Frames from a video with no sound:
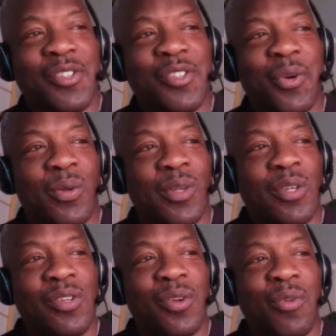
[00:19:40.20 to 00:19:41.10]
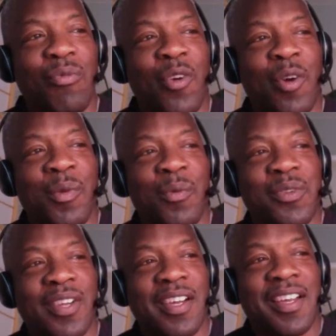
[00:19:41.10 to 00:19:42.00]
listened to the room and was
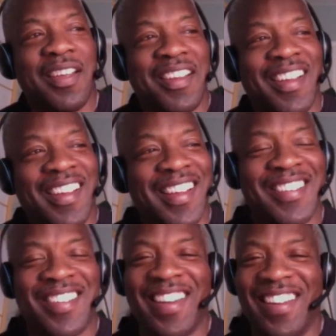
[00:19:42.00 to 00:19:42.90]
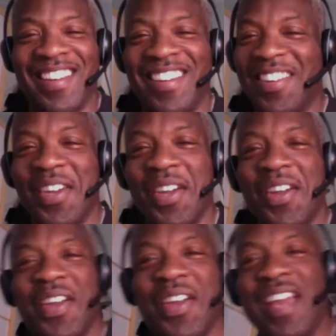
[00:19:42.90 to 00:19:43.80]
like, it's like he
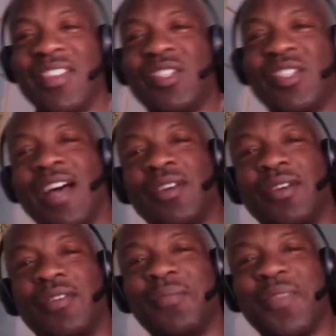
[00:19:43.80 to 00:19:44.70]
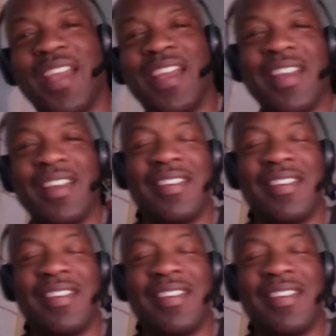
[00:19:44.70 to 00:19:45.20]
hated the sound of it, and